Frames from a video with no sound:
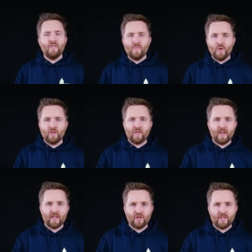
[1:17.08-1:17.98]
the motor
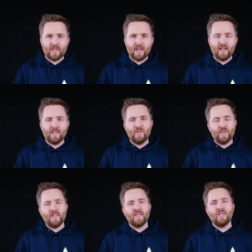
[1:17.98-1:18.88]
connection side, you
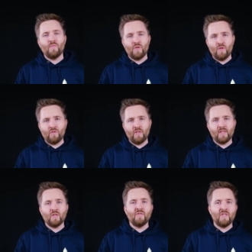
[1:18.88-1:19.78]
can see the
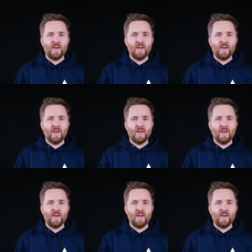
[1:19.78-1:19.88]
progress of the